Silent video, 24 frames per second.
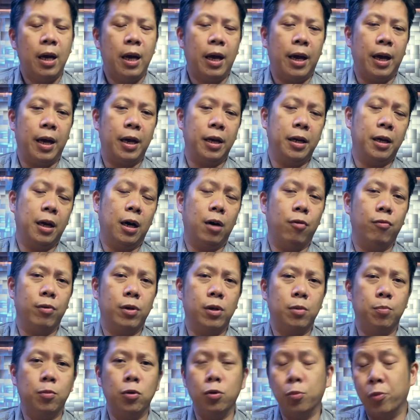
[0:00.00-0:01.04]
In
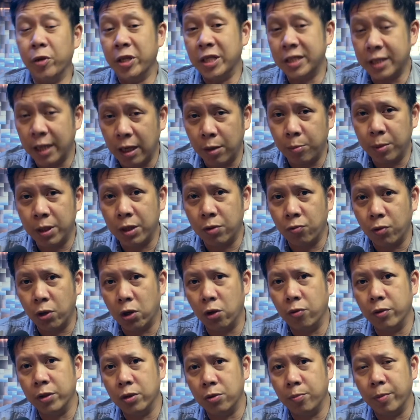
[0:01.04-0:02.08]
our blueprint segment, we're
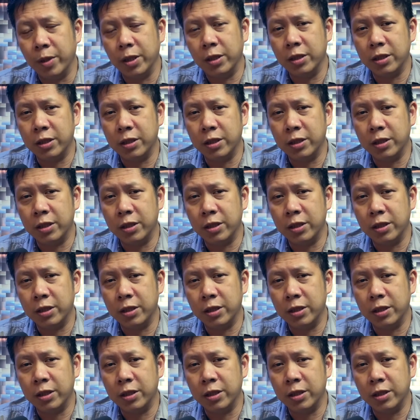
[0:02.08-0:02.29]
going to be